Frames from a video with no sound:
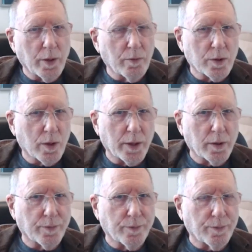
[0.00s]
was like
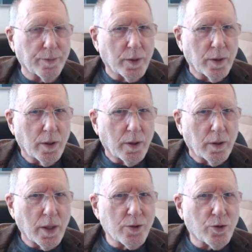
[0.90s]

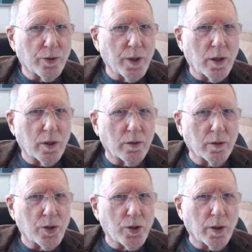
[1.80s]
Lester Young or
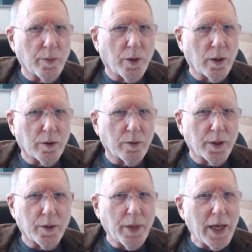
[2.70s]
Charlie Parker on
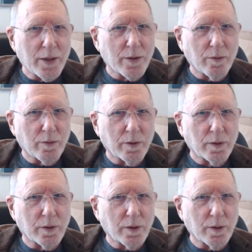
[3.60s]
the bass. It
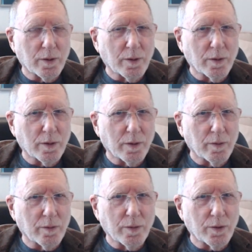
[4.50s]
was
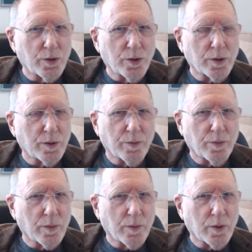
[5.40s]
just
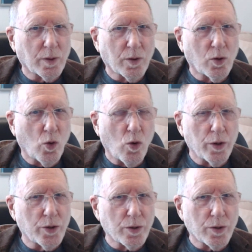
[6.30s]

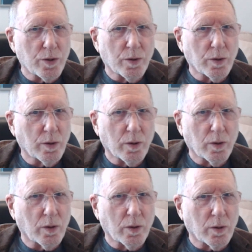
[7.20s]
gorgeous,
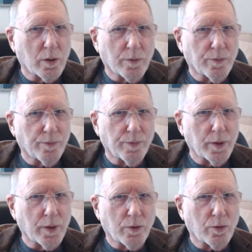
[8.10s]

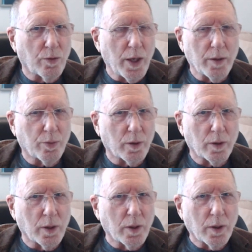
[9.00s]
incredible
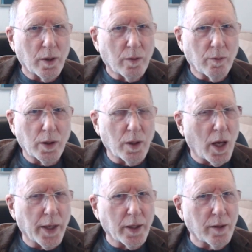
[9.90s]

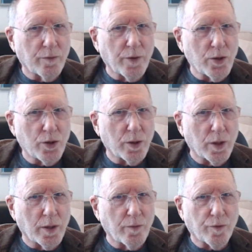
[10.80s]
melodic invention
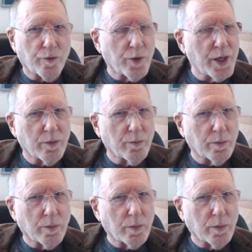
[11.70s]
and freedom.